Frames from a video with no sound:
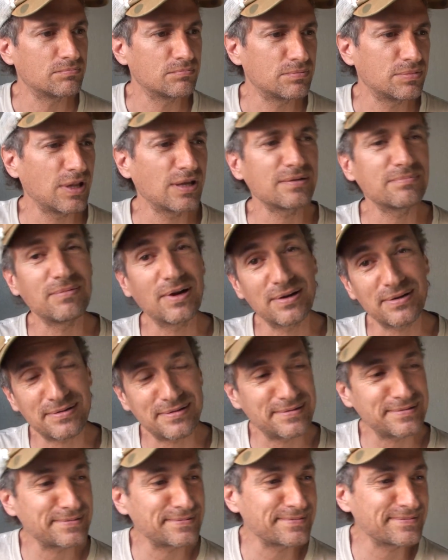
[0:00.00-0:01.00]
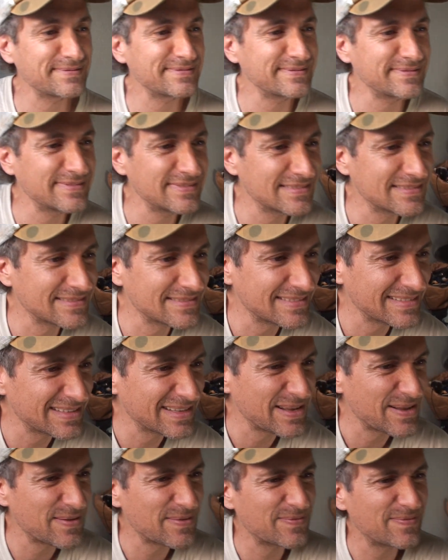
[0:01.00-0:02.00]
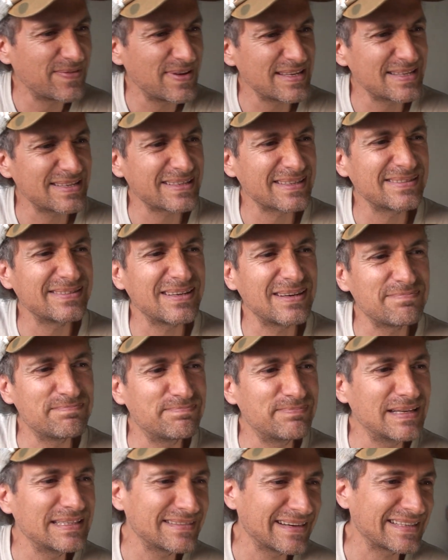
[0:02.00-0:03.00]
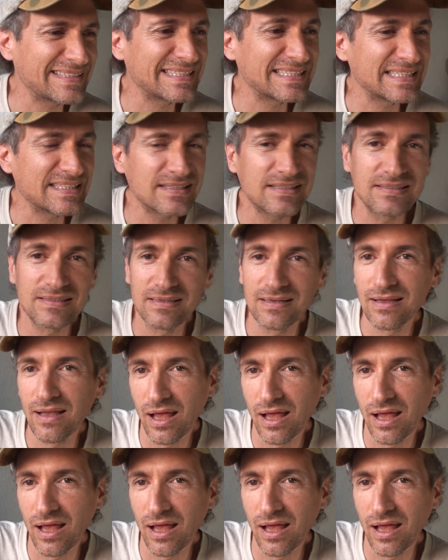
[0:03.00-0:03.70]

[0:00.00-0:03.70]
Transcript: blood markers, physical abilities.